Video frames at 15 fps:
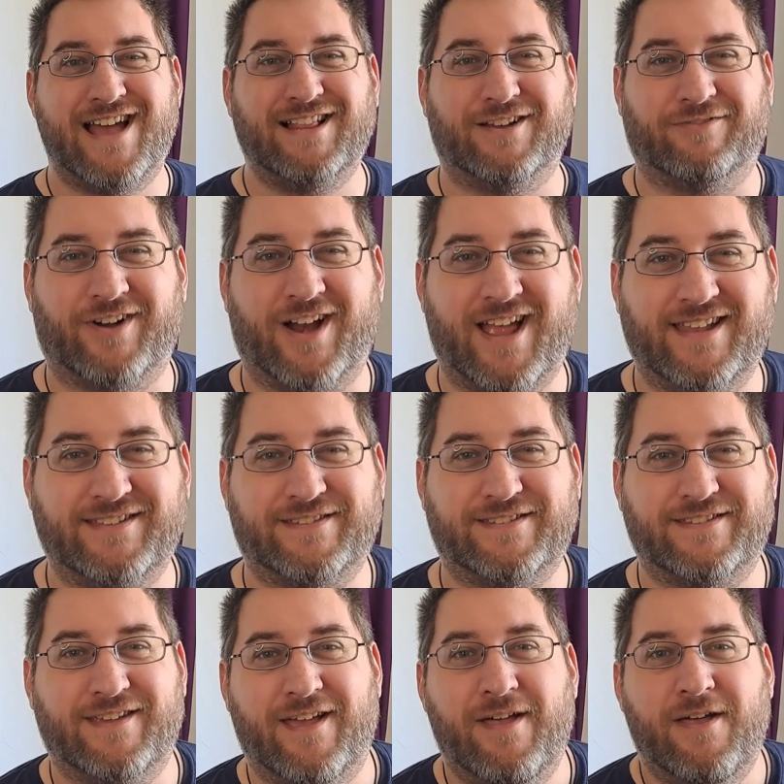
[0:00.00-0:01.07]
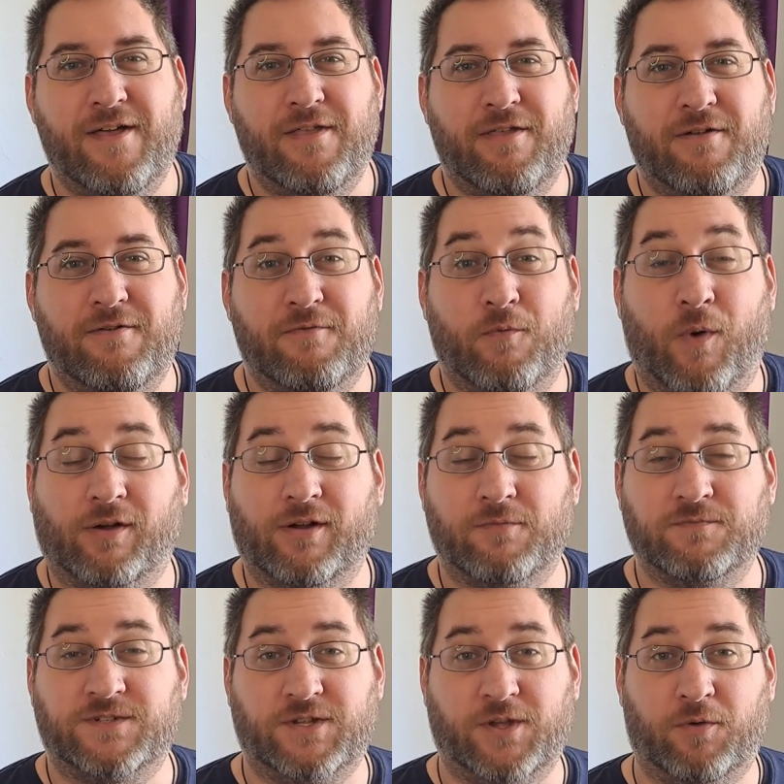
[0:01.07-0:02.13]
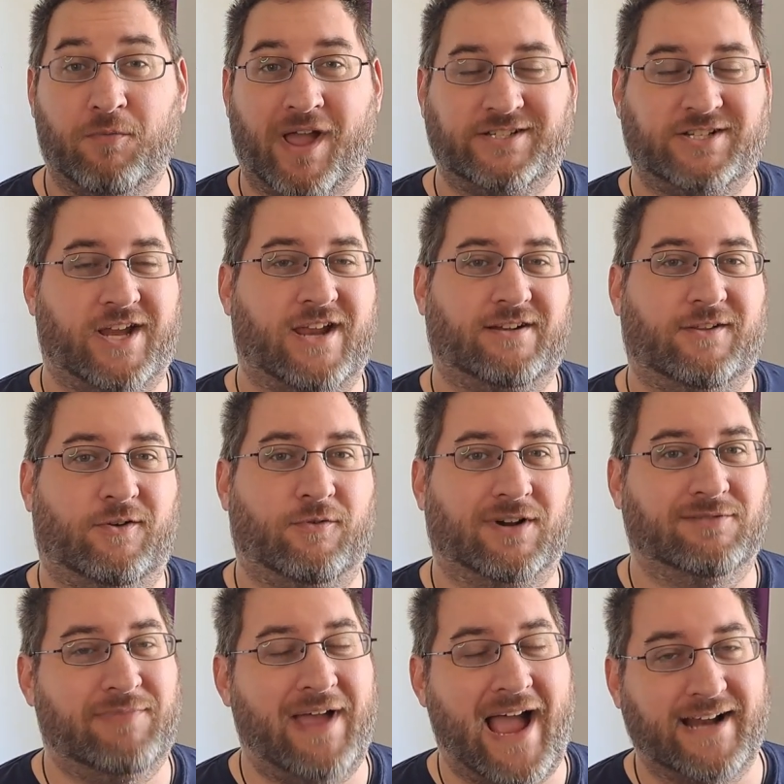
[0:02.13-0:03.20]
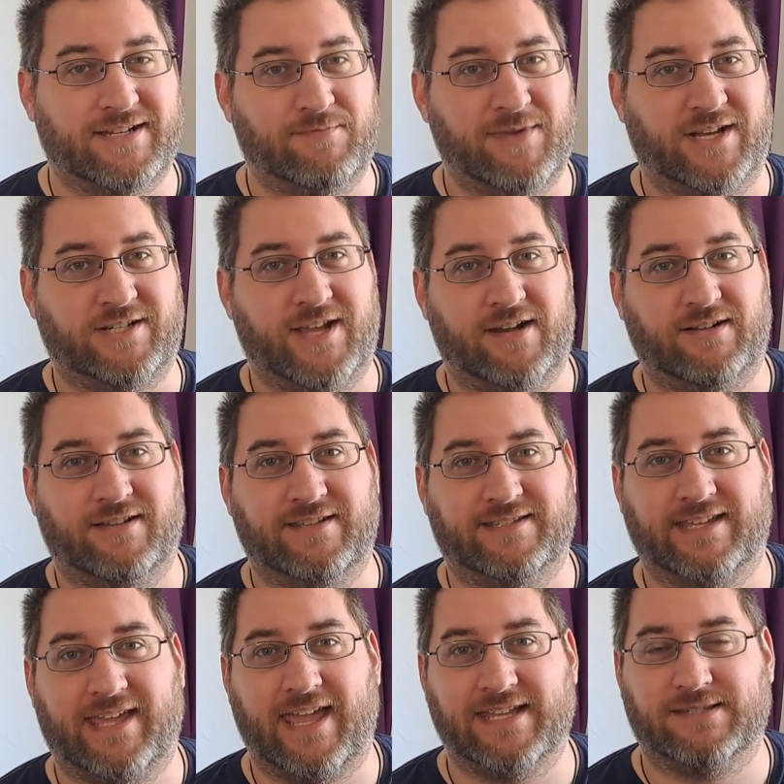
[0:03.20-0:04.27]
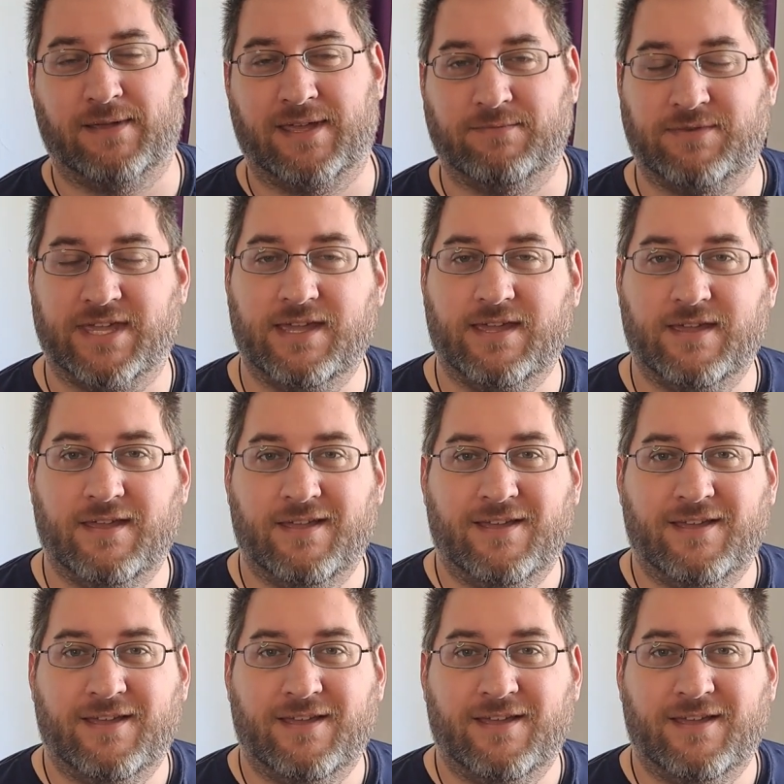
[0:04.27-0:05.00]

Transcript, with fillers: Hello friends! Welcome to my channel, or back to my channel as the case may be.